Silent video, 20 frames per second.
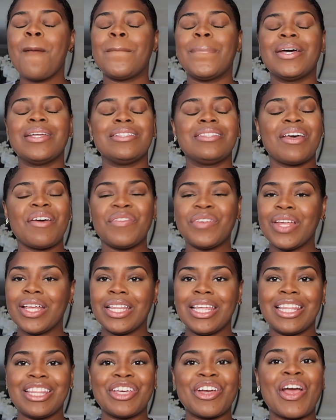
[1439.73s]
But
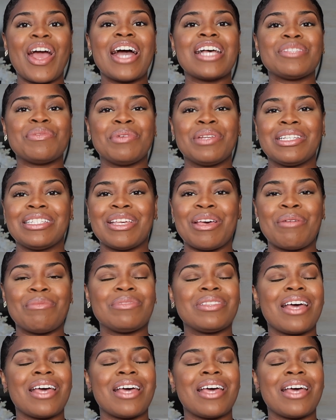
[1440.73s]
definitely there has been attempts